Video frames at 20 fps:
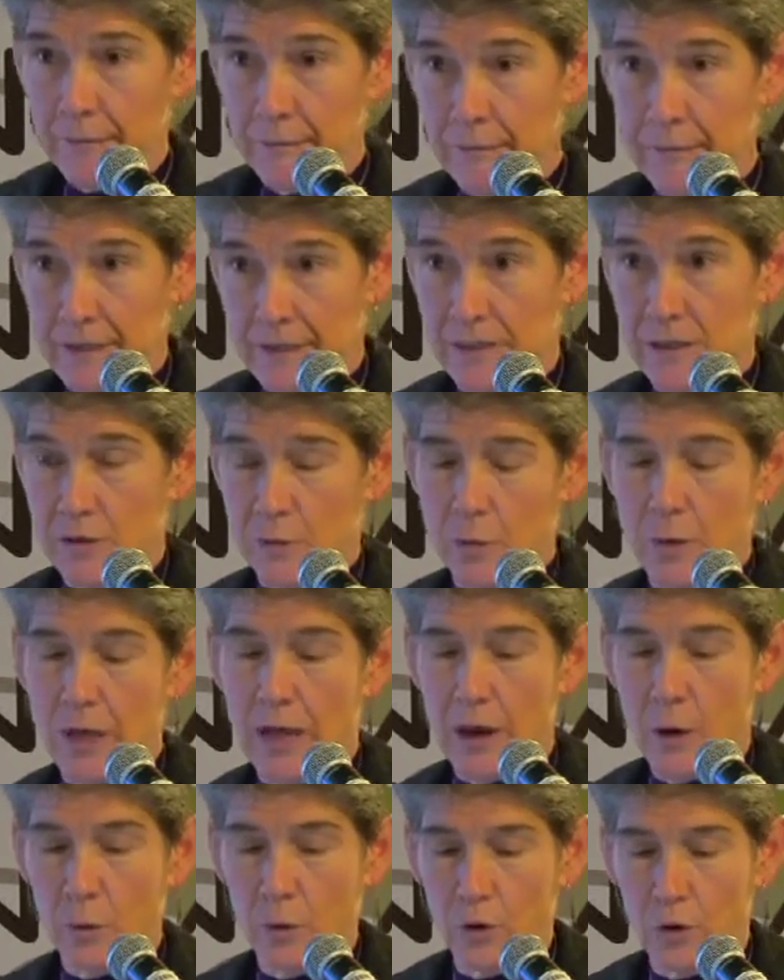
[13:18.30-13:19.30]
this is
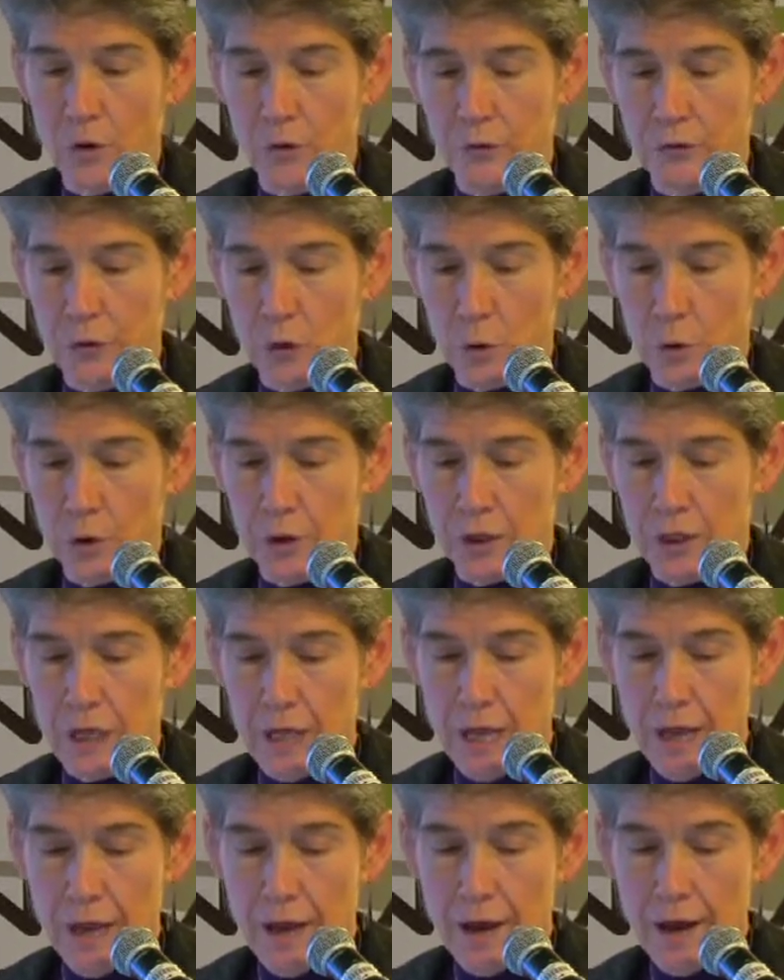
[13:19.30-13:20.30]
how we'll go forward.
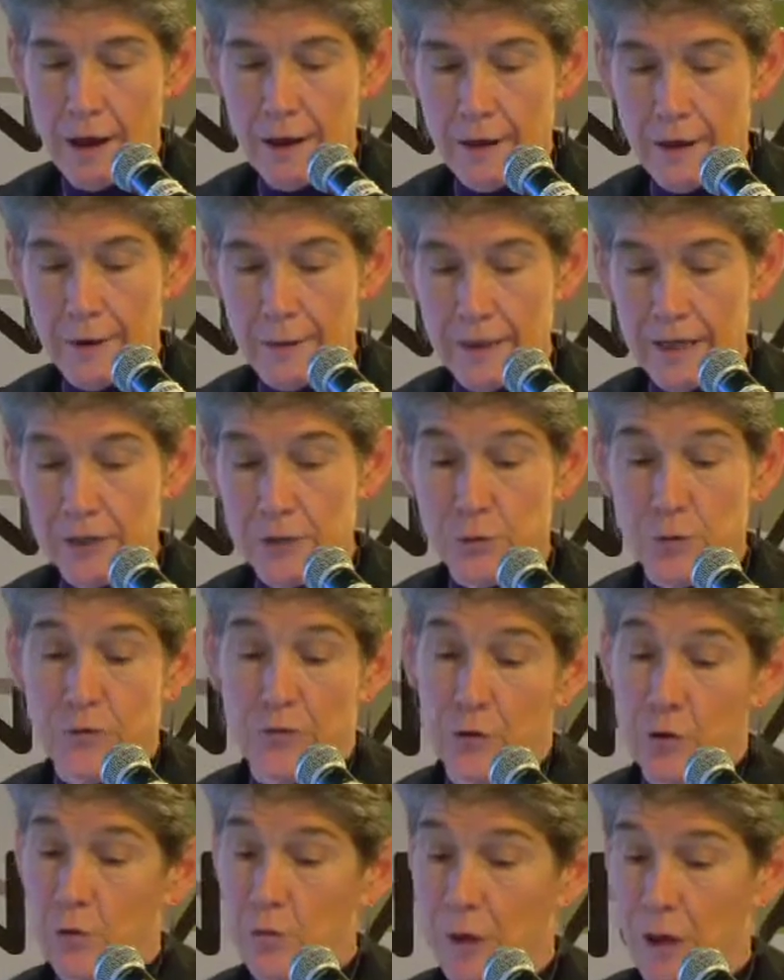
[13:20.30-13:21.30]
It's
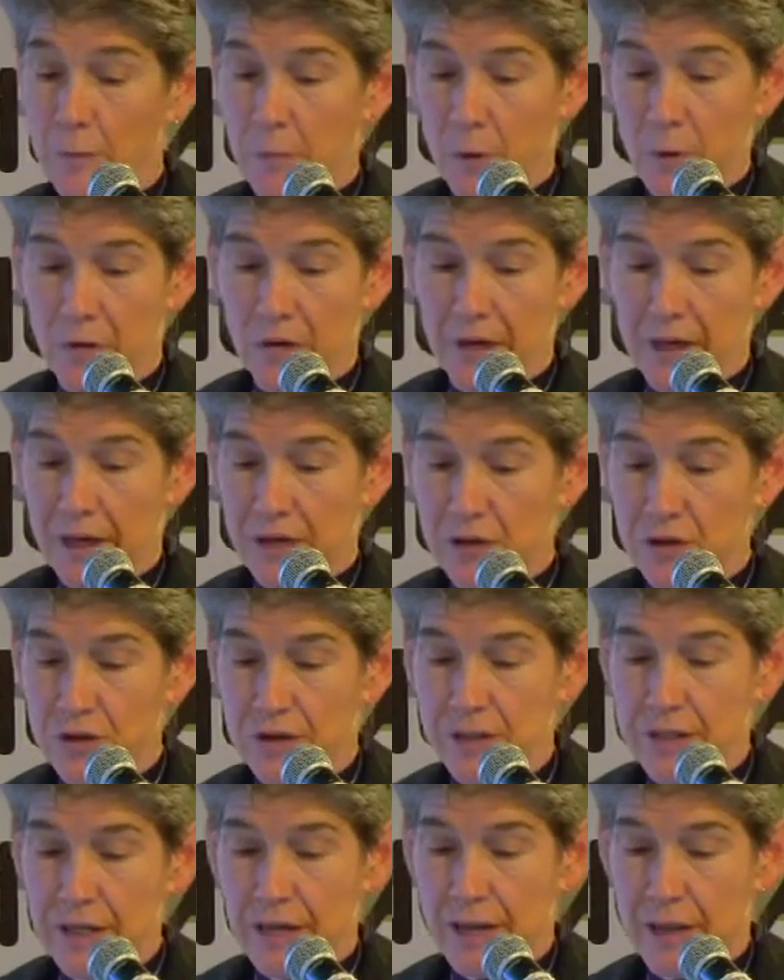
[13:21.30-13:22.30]
reviewed by both the
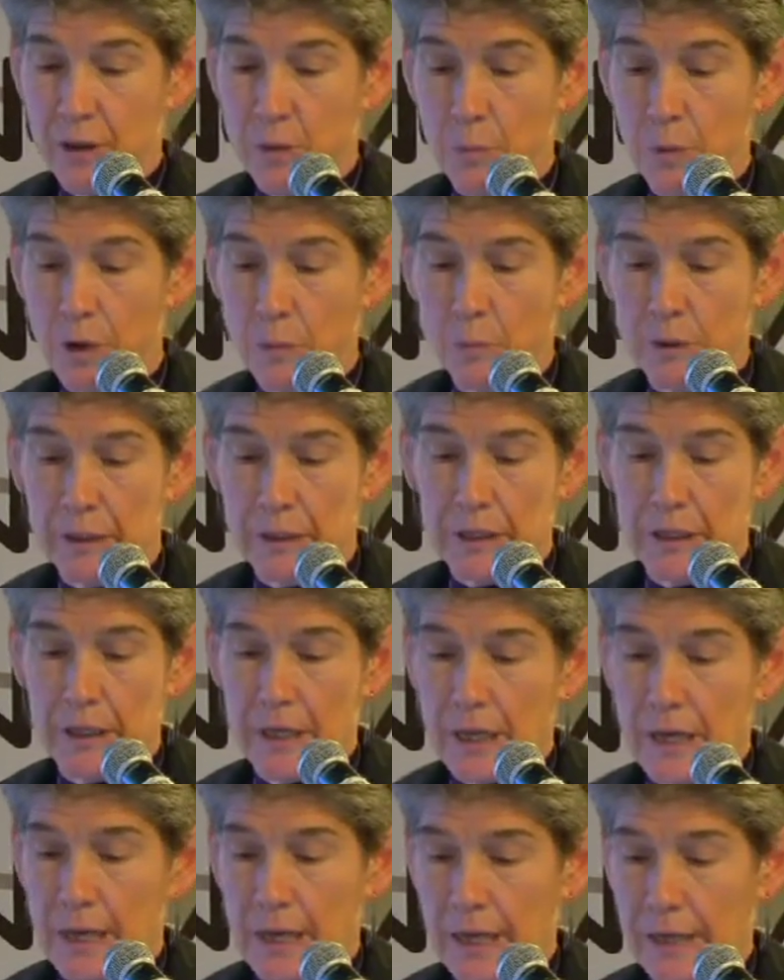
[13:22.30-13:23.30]
agency and the public,
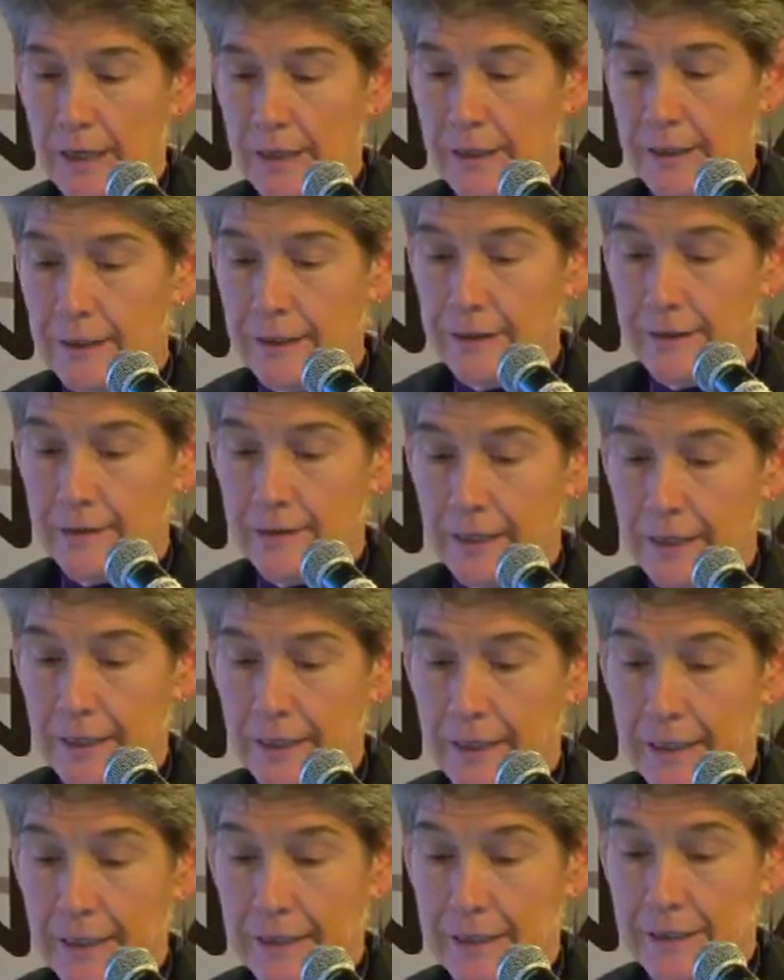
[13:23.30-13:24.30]

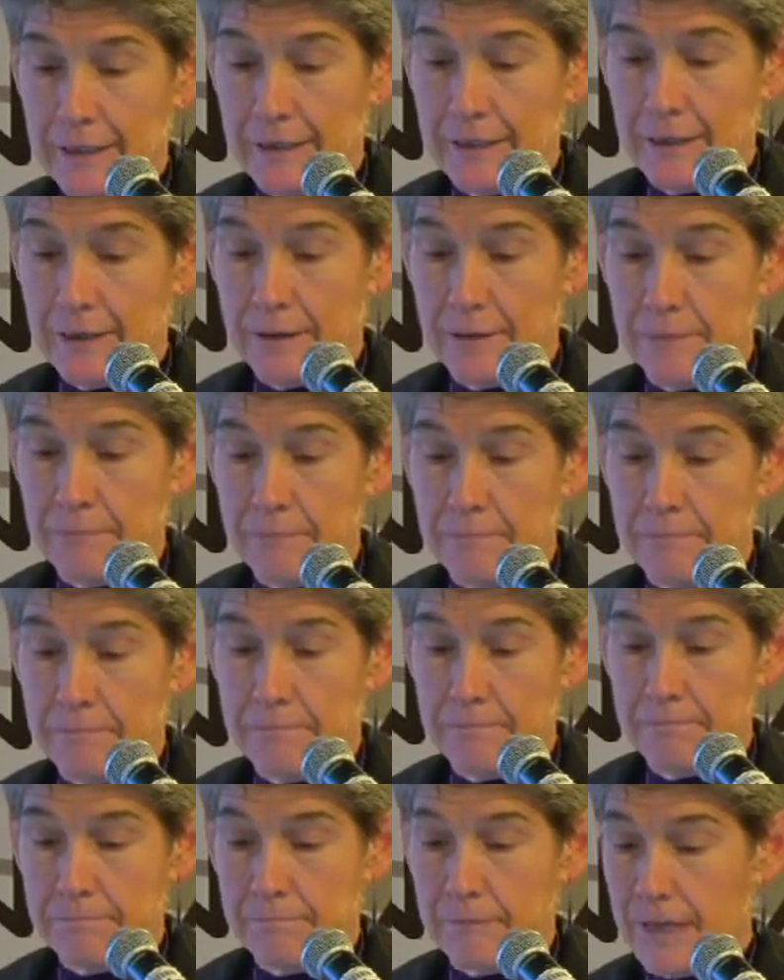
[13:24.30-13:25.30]
and
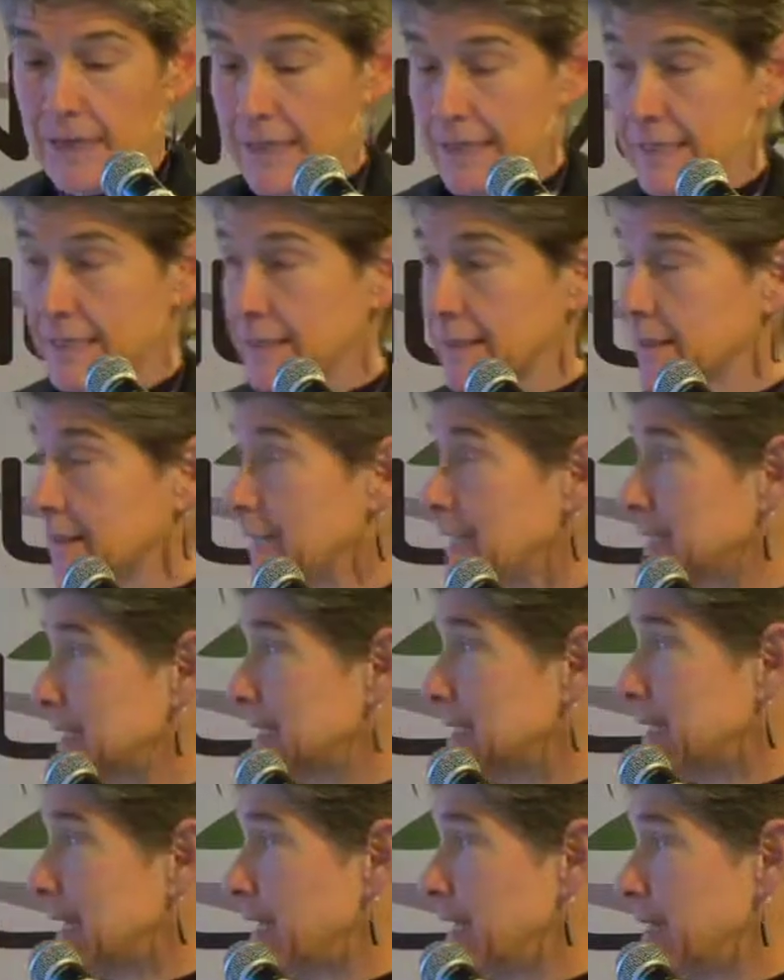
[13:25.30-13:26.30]
as I
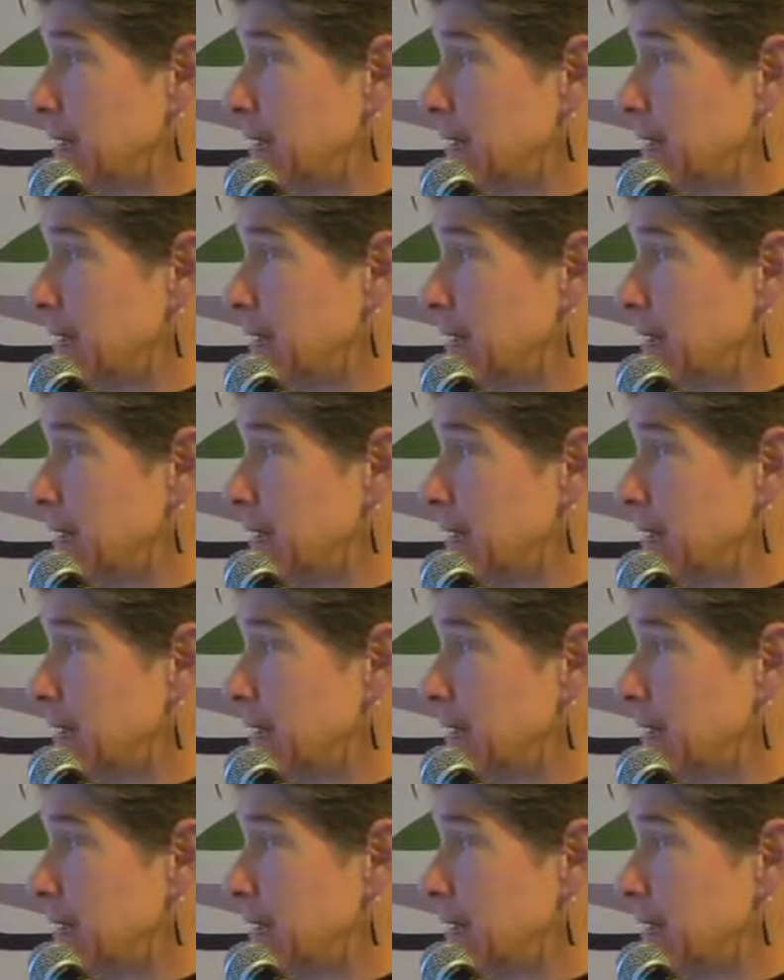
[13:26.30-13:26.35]
say,